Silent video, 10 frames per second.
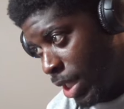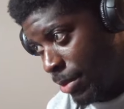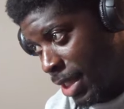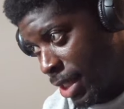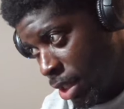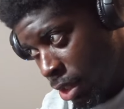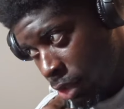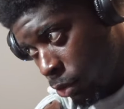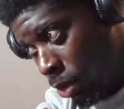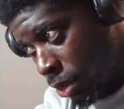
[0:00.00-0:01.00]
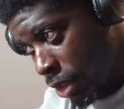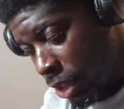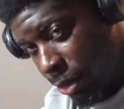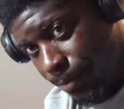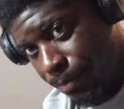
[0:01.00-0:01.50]
I'm getting all this work
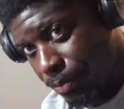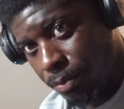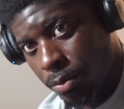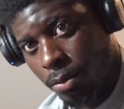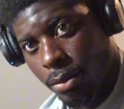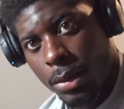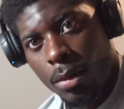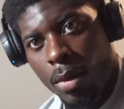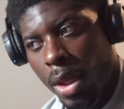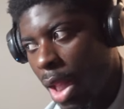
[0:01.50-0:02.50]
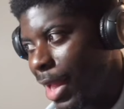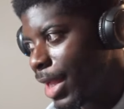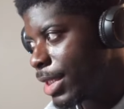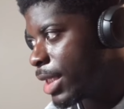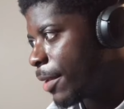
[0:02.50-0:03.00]
done, I
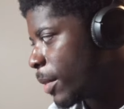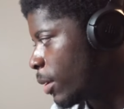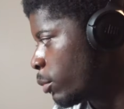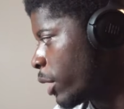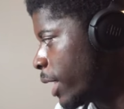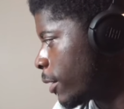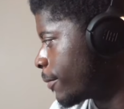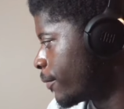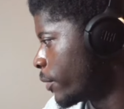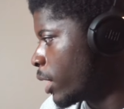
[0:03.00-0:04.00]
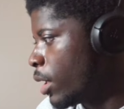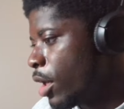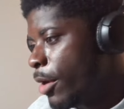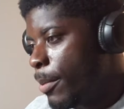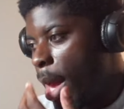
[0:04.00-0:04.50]
gotta take me a break.
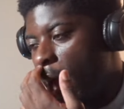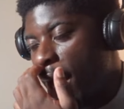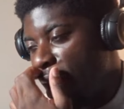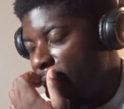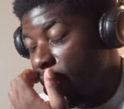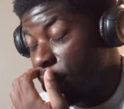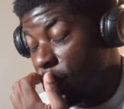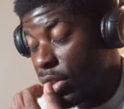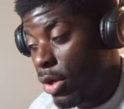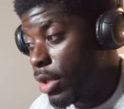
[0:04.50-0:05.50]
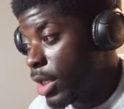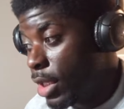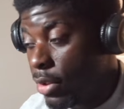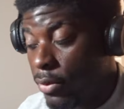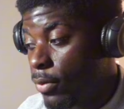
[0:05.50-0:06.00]
My eyes are starting to
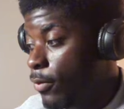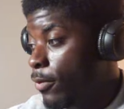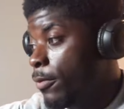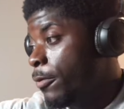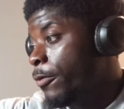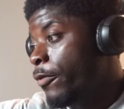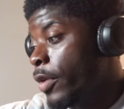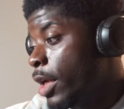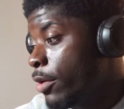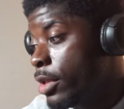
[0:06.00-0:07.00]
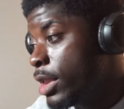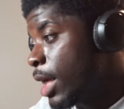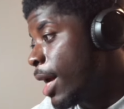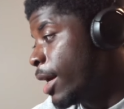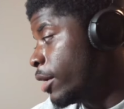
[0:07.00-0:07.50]
get very
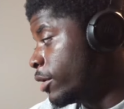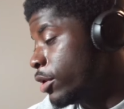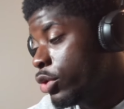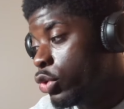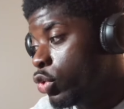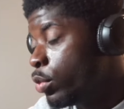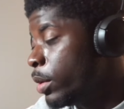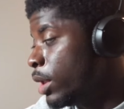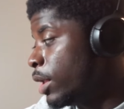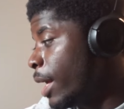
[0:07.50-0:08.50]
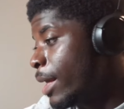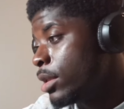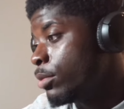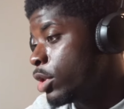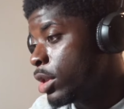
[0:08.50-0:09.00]
tired and droopy as
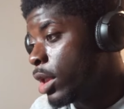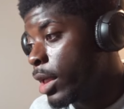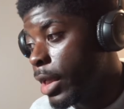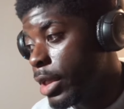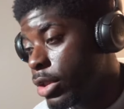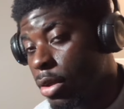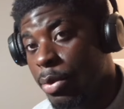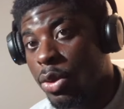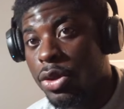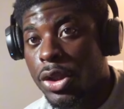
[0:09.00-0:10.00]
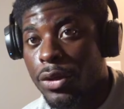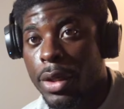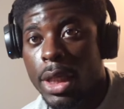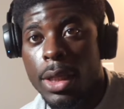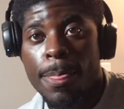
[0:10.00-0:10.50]
I'm just looking at this computer
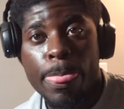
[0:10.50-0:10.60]
screen.